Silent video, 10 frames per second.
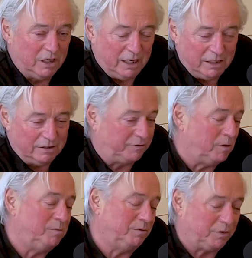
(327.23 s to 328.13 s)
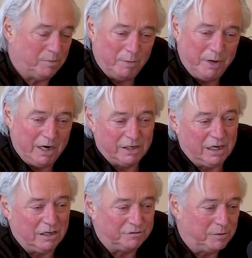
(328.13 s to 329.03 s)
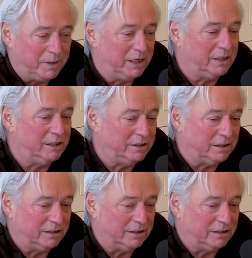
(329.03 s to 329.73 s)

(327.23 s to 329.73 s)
like from America or from England,